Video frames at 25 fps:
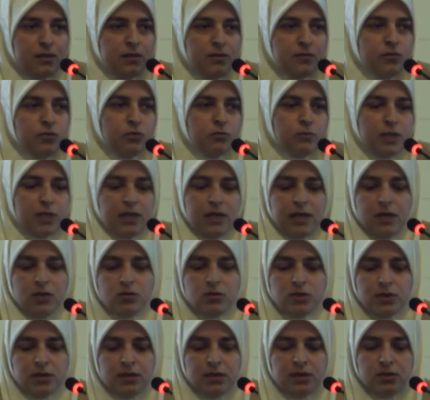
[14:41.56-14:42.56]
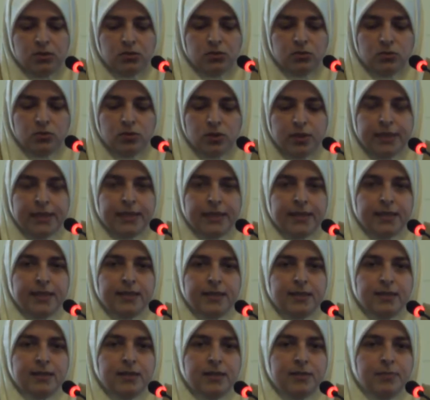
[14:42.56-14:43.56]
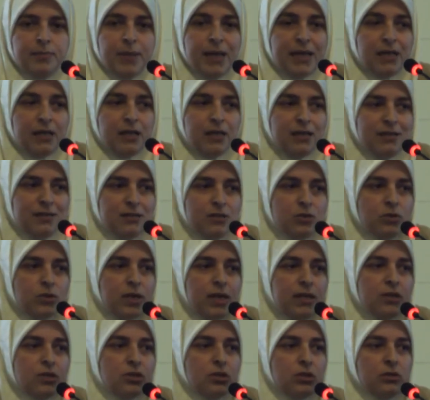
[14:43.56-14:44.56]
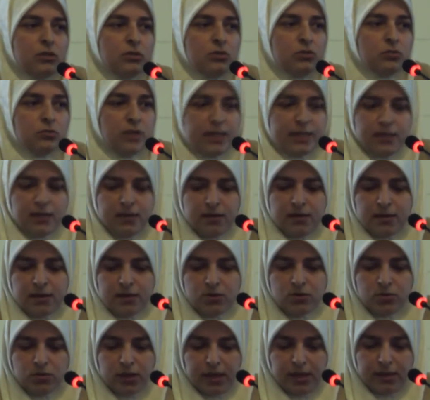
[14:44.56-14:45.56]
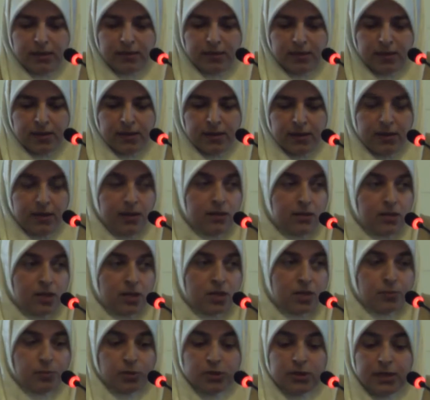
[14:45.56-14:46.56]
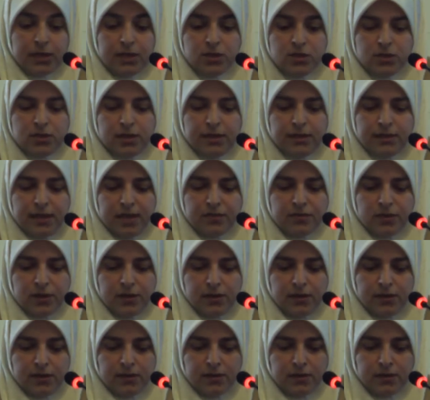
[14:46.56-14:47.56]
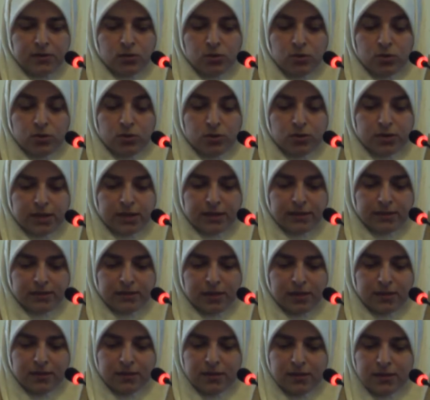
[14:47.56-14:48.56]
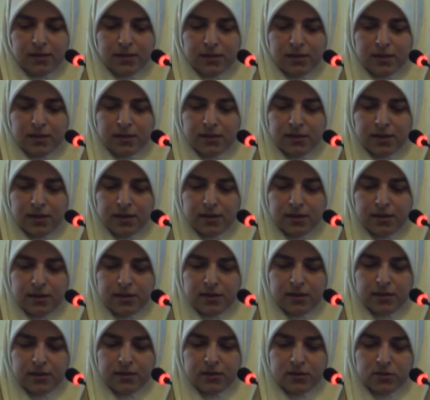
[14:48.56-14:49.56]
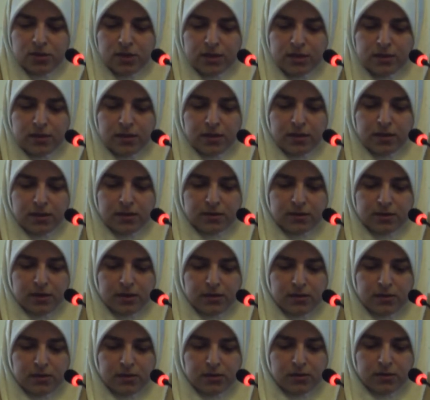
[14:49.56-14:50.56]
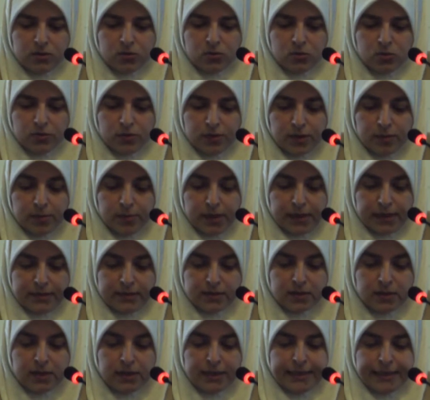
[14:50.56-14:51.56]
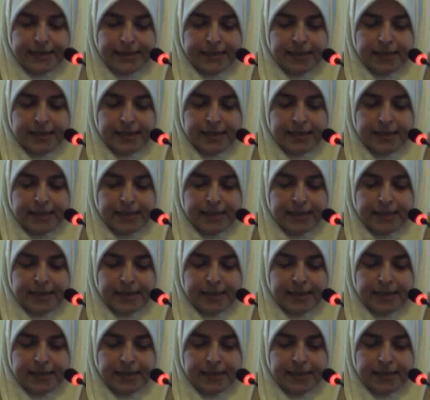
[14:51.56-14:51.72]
informal housing, to parallel education, to anything that you can, transportation and everything, the tuk-tuks and the little tiny tricycles that are all over the place.